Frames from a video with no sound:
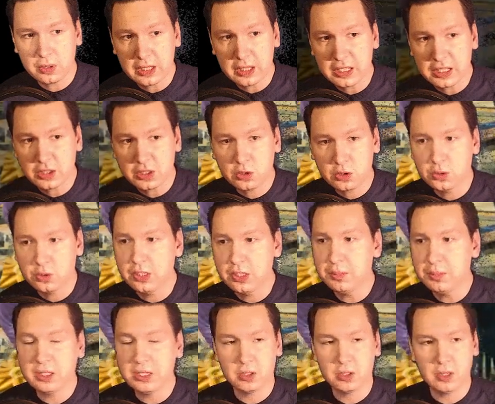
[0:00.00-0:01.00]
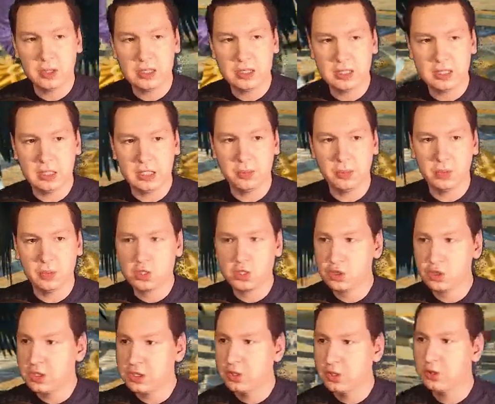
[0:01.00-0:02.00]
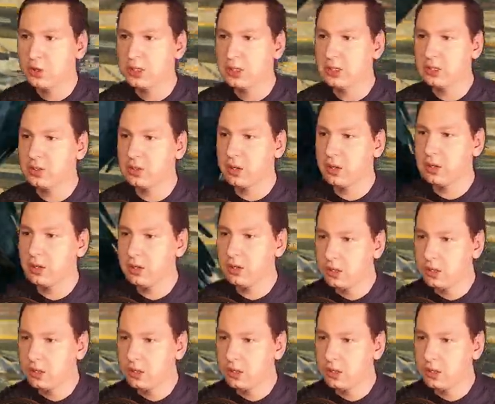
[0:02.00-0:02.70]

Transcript: extremely crazy hitbox. Just look at it, okay?